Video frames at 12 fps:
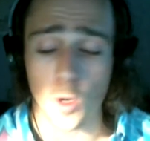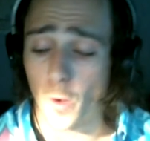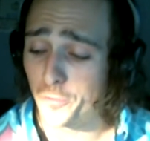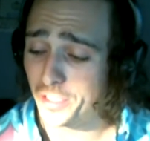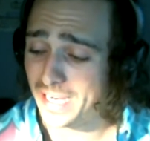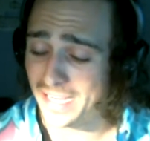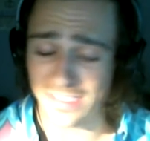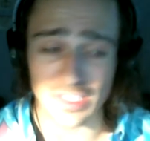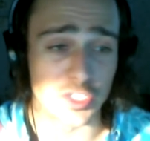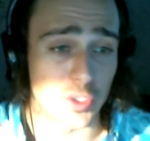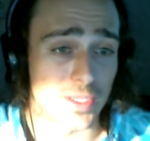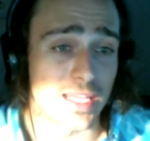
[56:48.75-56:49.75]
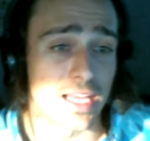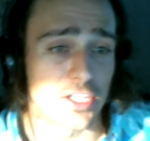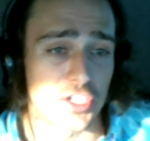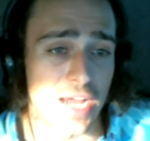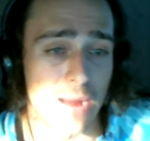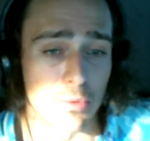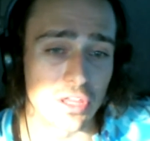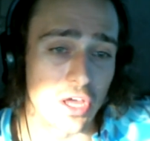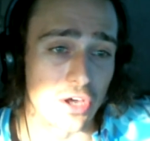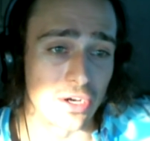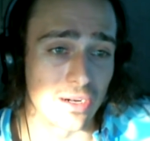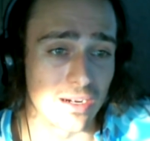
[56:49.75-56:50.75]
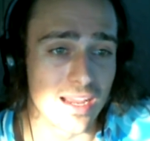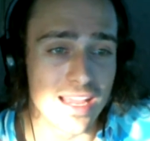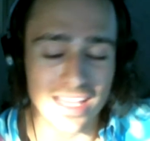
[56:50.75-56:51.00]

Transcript: Hopefully you guys enjoyed that chat with Hunter.